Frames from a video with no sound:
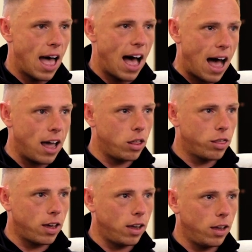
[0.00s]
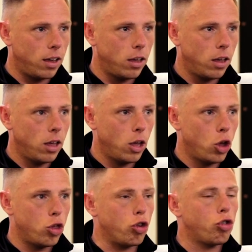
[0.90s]
I think
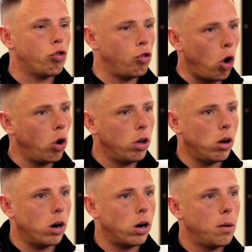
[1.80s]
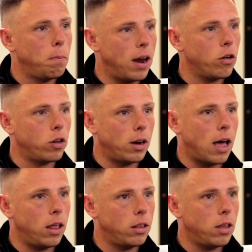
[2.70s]
the stronger
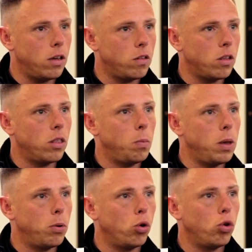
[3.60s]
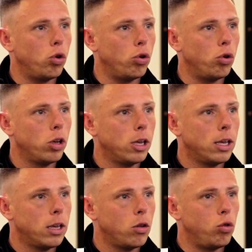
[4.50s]
personalities and the people who
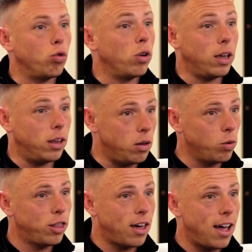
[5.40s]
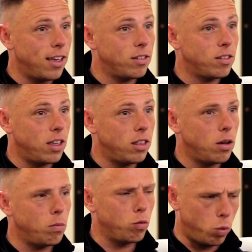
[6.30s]
don't agree with that in
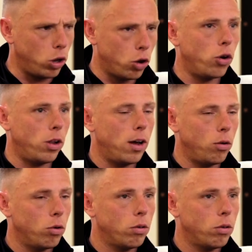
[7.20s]
stadiums will call it out.